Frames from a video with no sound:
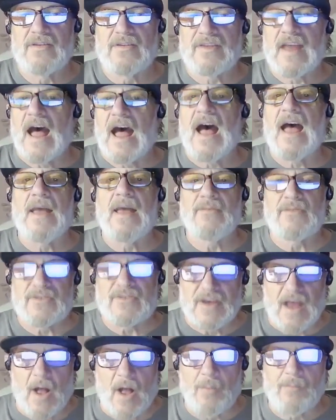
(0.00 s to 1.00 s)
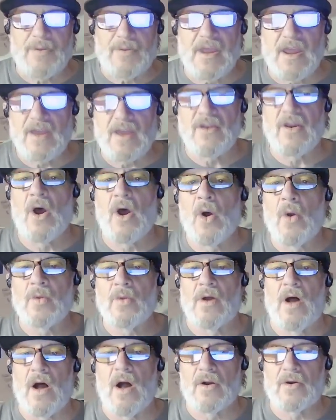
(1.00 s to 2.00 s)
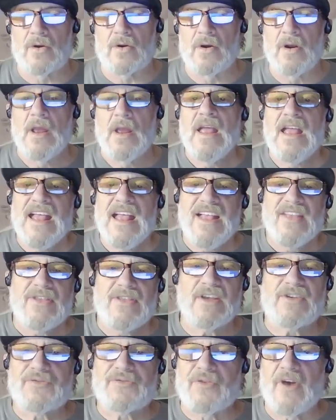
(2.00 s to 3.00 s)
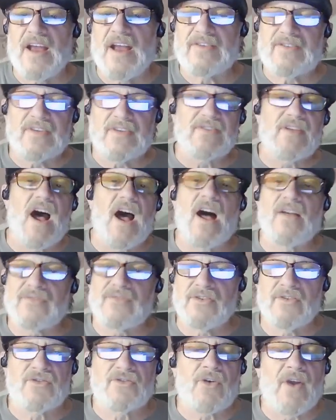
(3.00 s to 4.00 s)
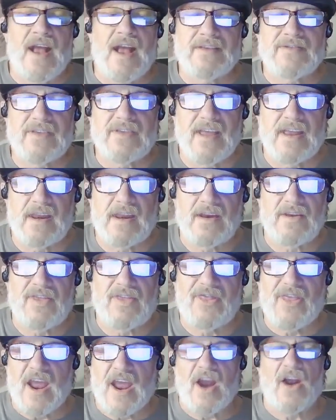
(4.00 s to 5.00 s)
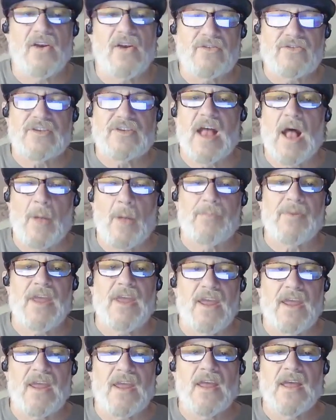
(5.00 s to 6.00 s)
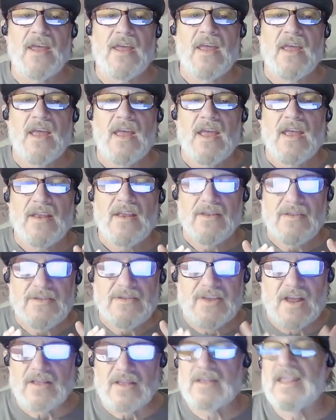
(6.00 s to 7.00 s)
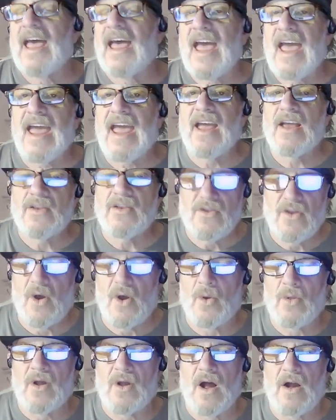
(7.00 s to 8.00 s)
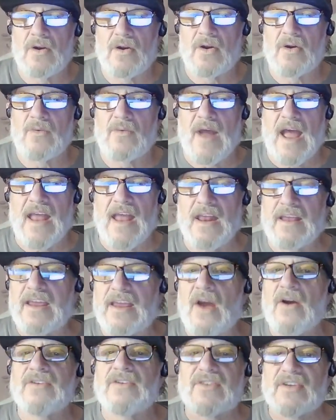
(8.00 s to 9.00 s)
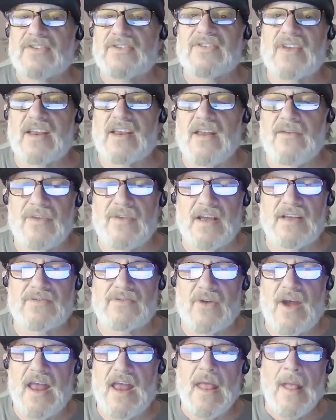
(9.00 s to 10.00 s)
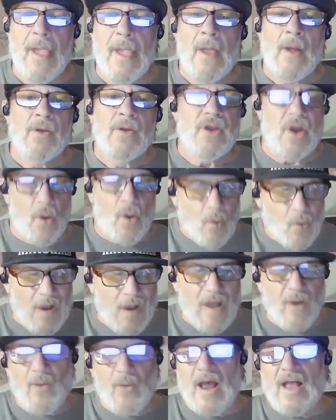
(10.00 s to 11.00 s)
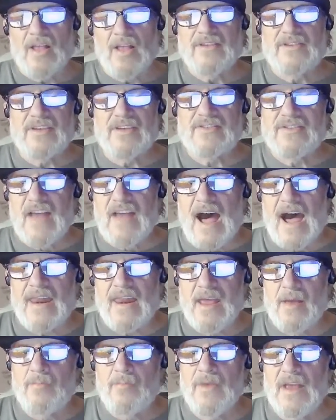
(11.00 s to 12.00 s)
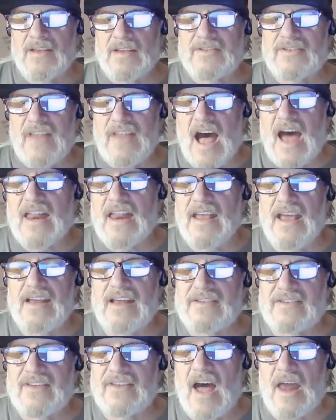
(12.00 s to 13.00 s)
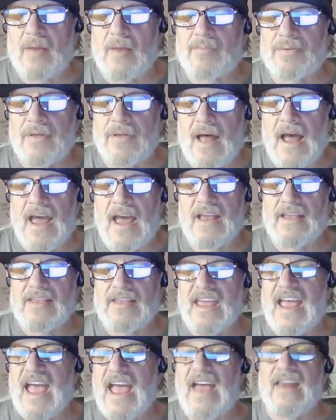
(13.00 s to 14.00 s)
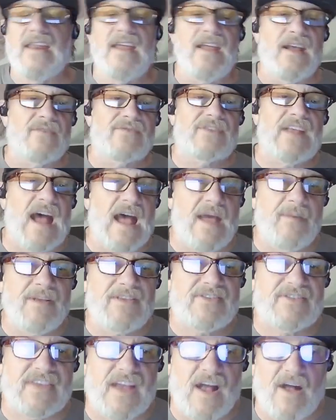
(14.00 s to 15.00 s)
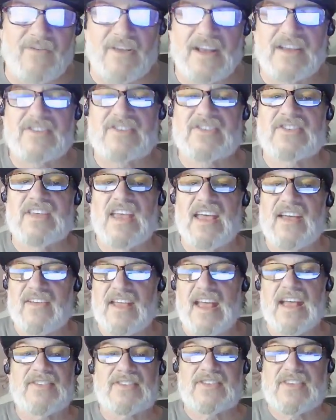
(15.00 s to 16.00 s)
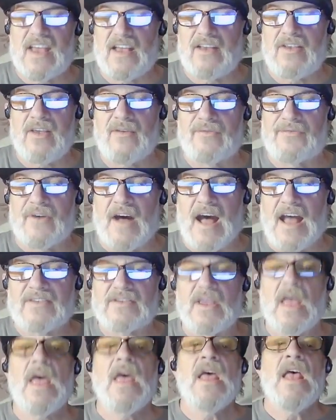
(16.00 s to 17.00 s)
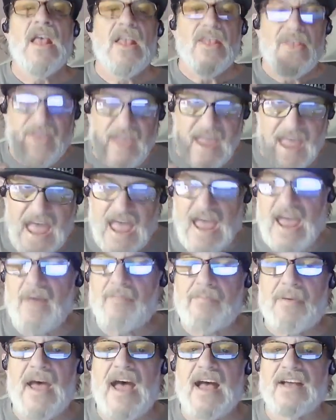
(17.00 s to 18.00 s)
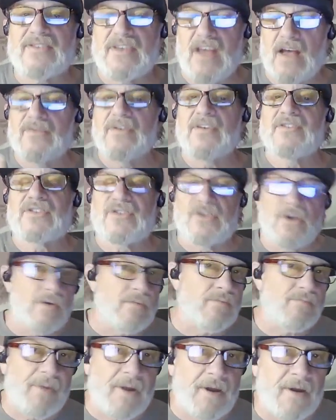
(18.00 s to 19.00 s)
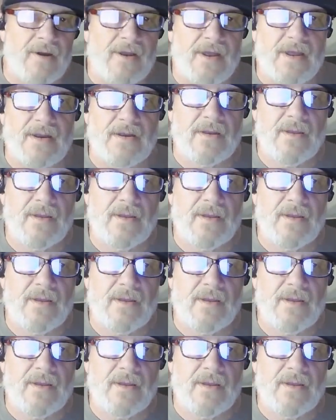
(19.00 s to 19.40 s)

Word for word: Time shall be no longer. This phrase is often translated, There shall be delay no longer, right? It carries a significance, right? You know, while, while it does not, it's not, it's not implying the ending of time itself. It, it signifies the apex of a certain period